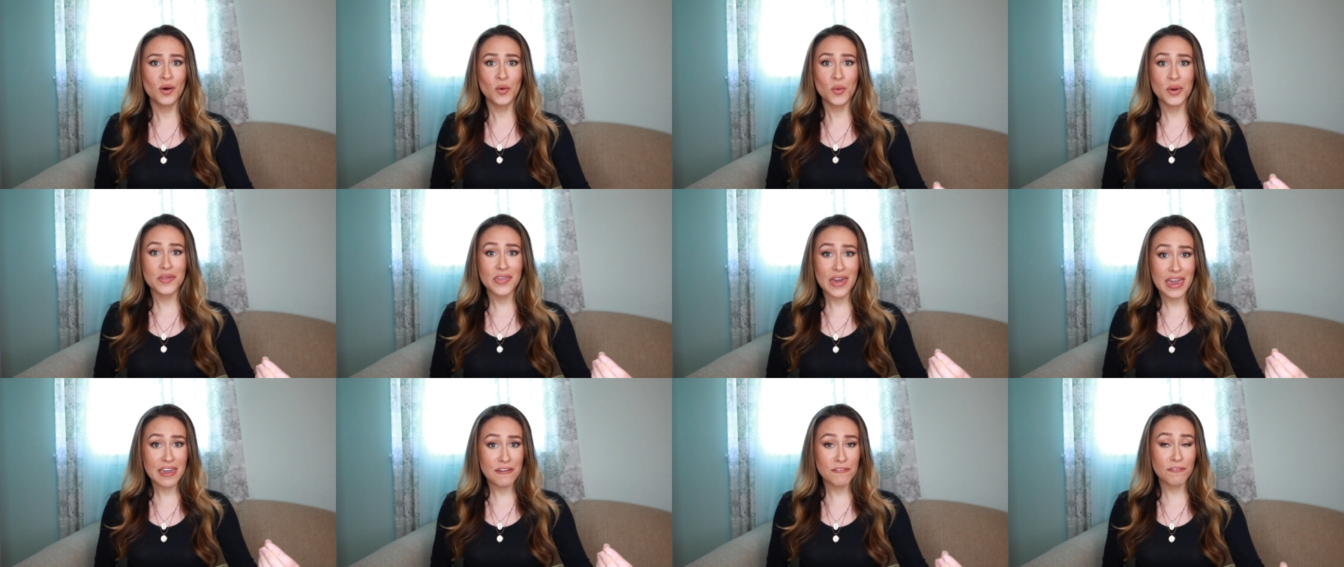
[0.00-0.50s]

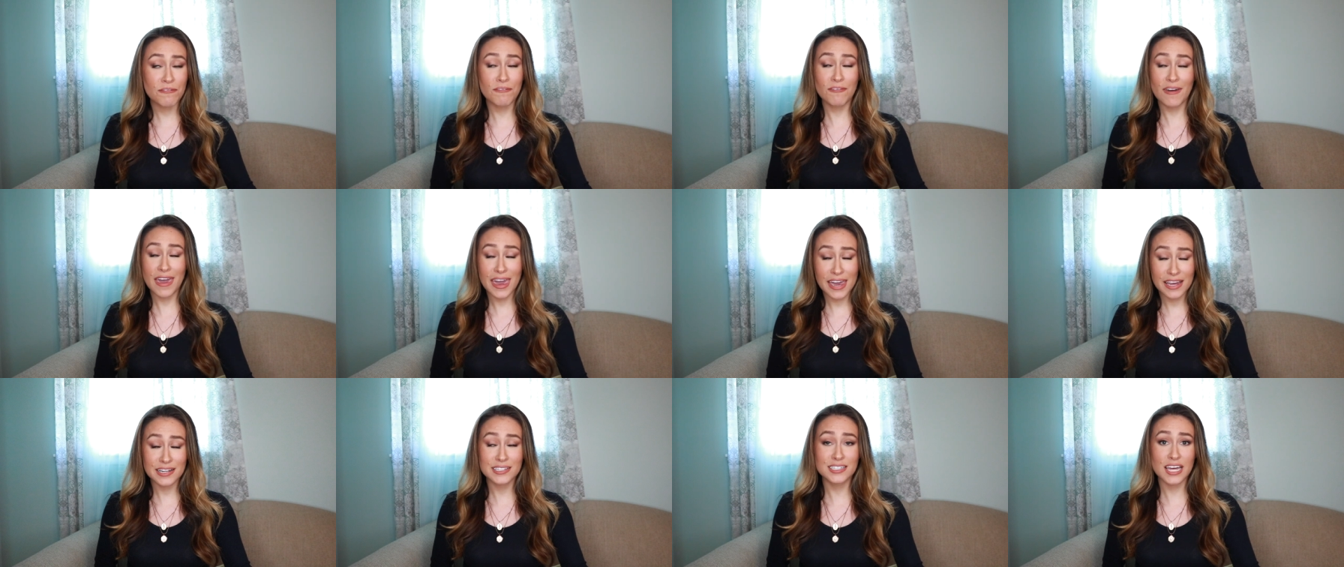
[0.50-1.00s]
with a
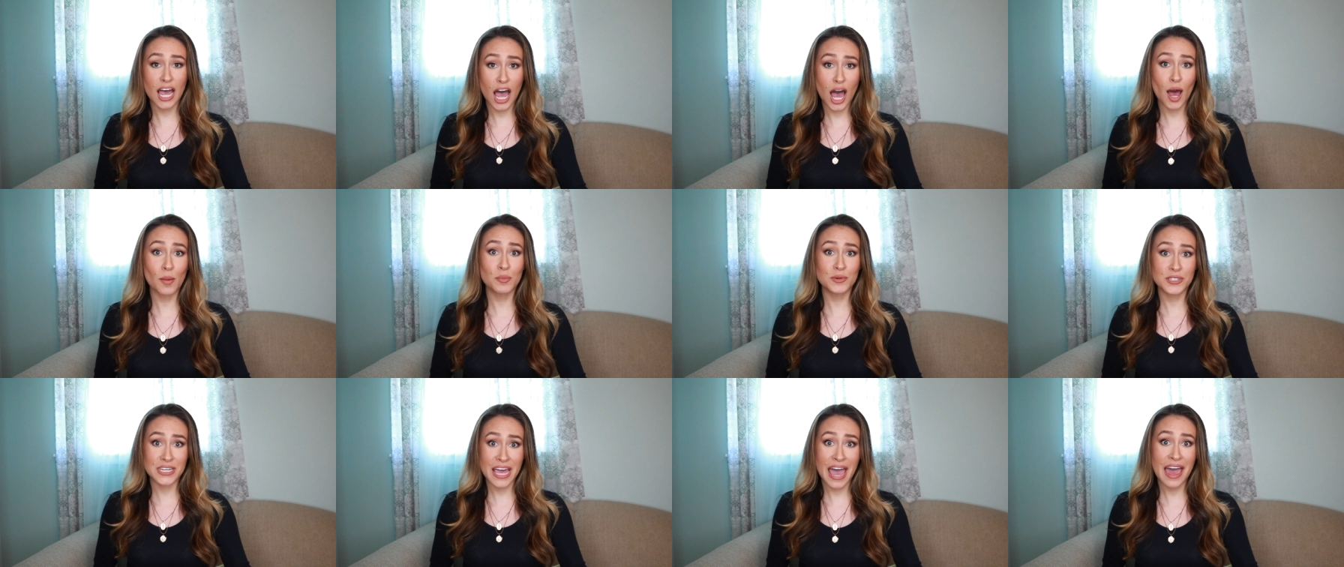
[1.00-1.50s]
fake
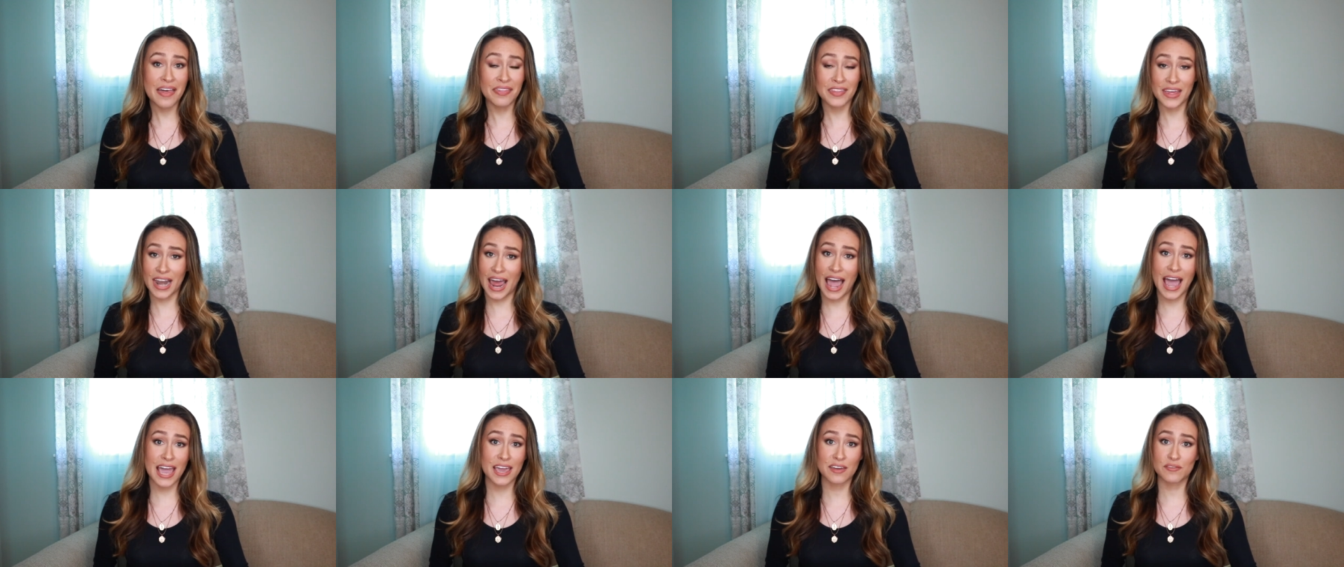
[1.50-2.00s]
top 10
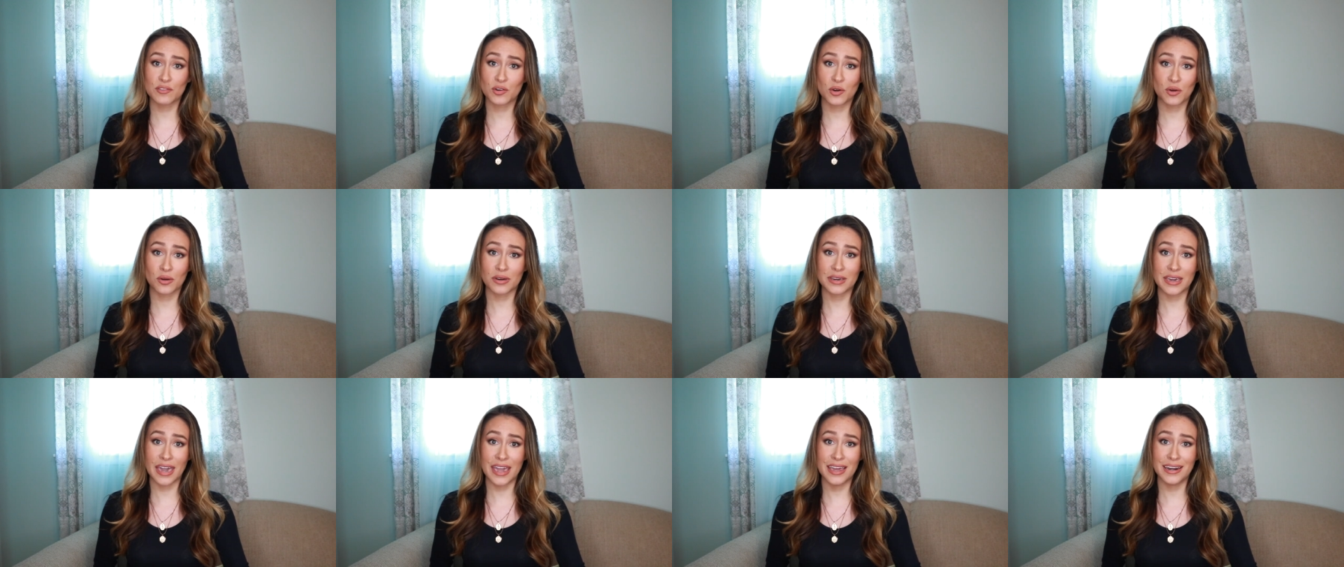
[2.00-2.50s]
that I have
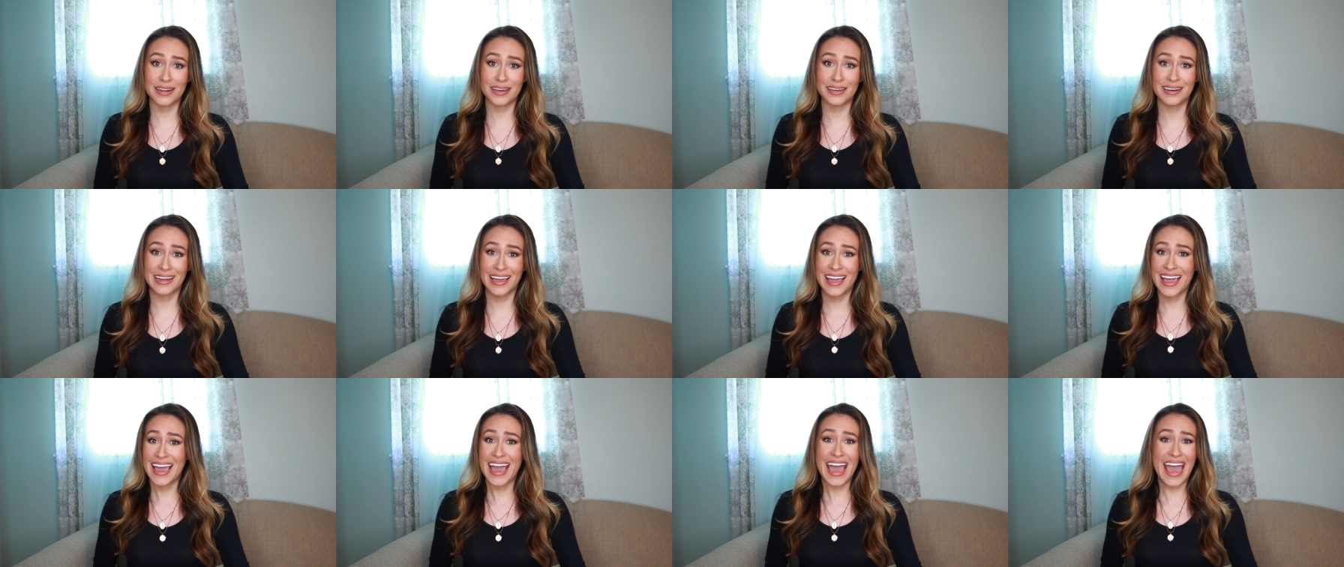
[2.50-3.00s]

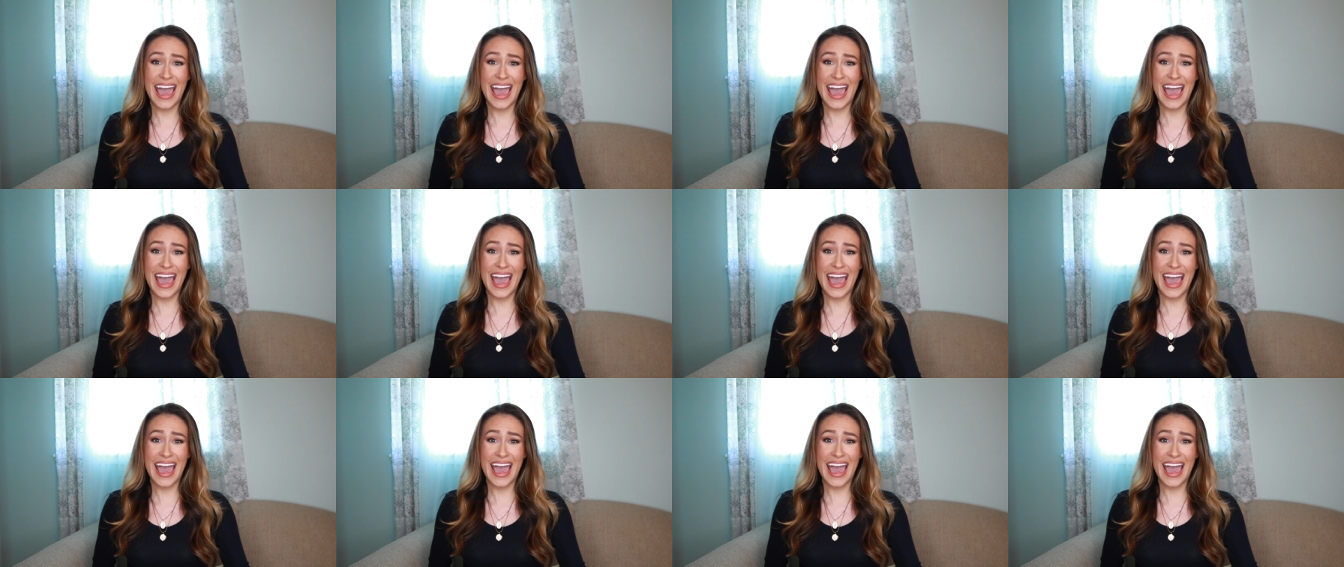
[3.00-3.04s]
created